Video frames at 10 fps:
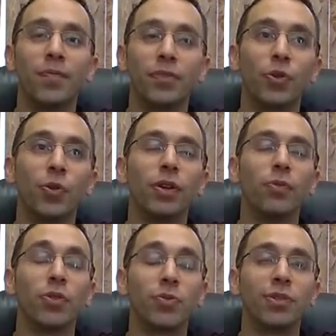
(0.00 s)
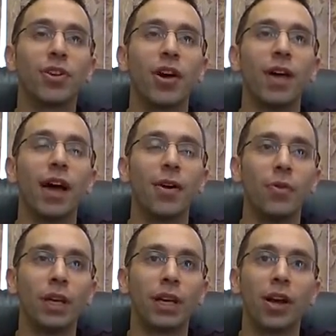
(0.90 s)
So once we saw that,
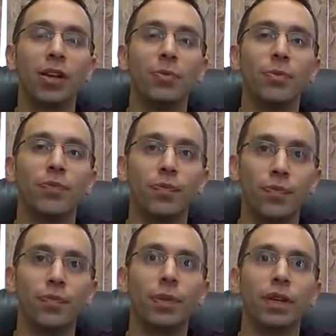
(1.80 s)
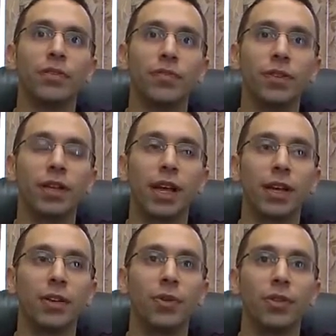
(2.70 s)
it kind of made us feel like, hey,
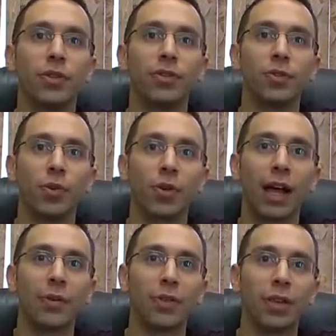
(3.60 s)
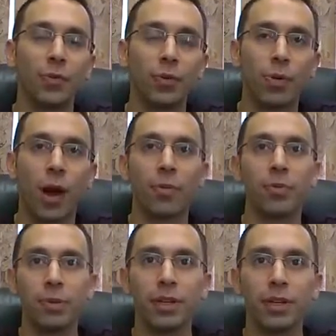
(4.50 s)
this whole cloud thing would
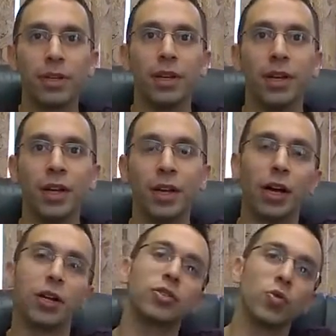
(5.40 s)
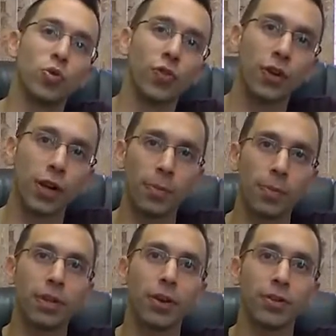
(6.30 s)
probably be a good solution for a
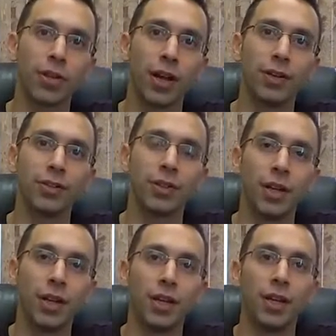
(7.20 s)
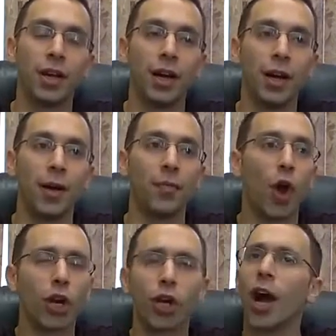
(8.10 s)
company our size.
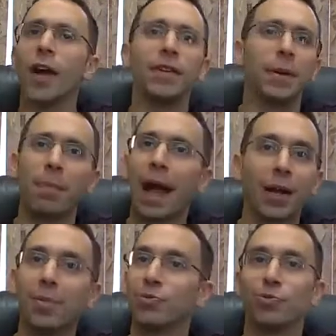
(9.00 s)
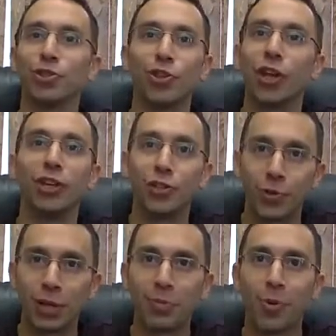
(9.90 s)
Archiving and backups are just not an
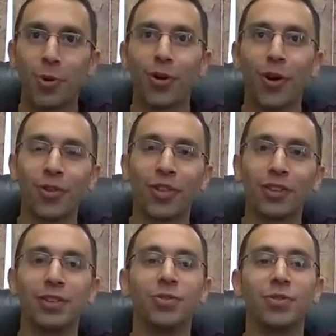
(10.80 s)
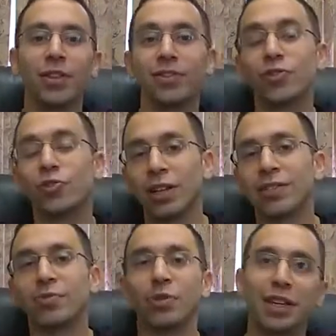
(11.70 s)
issue anymore. All the things that
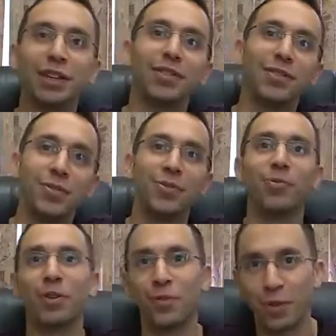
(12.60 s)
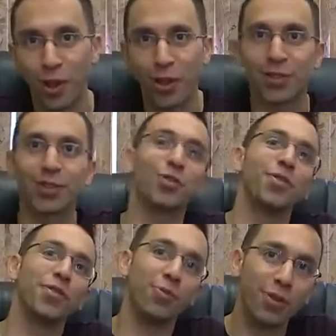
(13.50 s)
stress related to what if we lost the
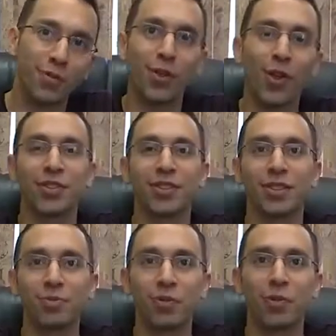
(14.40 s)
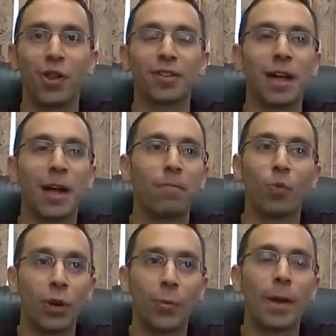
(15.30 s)
server, what if we lost this, what if we lost that,
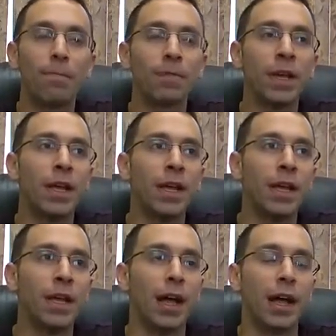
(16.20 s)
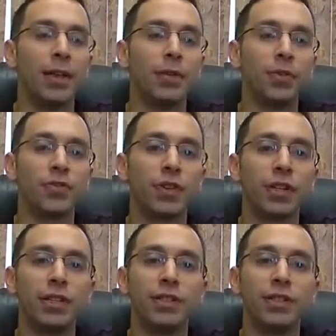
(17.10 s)
went away. And it was very